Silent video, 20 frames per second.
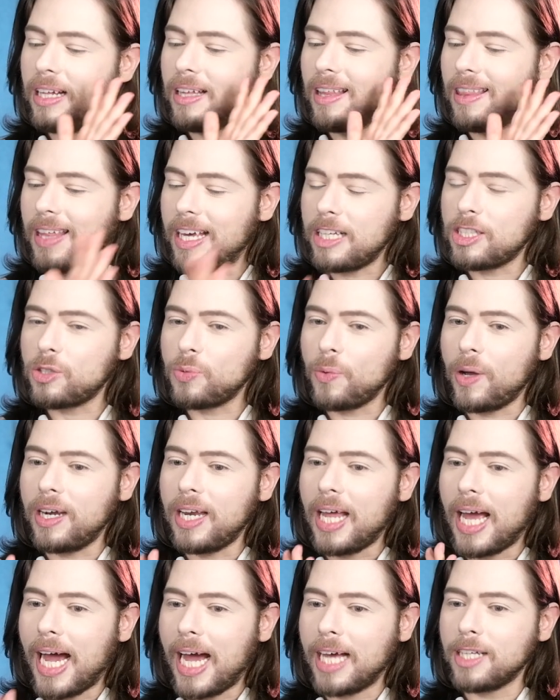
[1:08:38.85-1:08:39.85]
This one
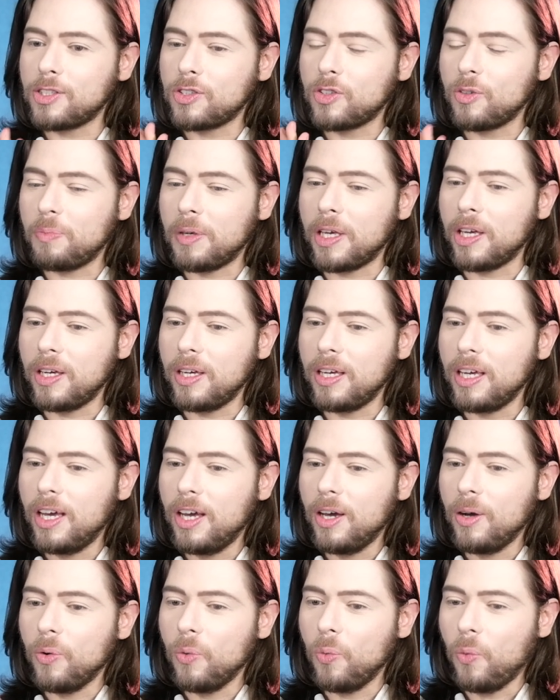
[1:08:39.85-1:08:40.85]
has to be
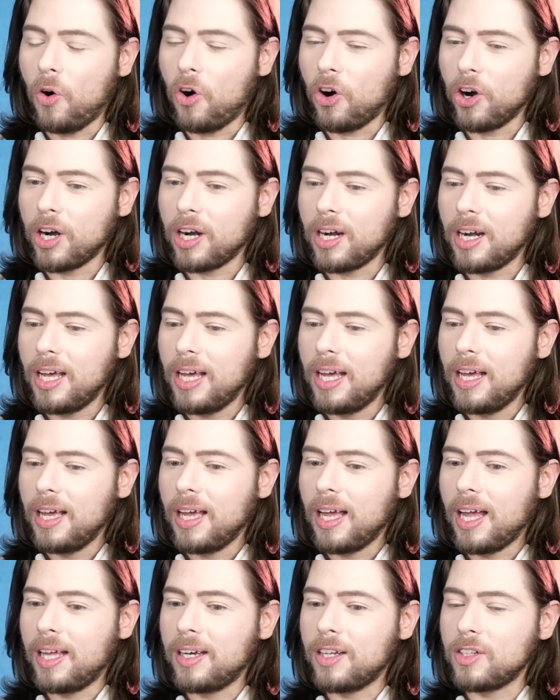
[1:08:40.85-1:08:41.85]
worn
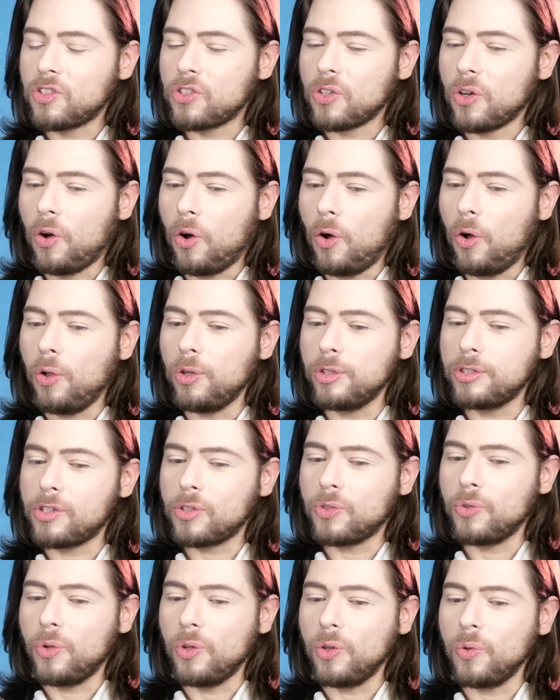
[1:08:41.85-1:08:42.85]
in its old
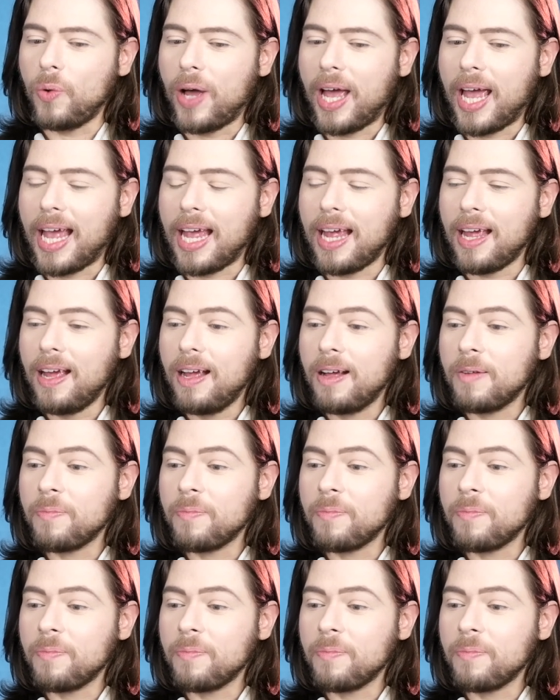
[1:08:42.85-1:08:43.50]
school way.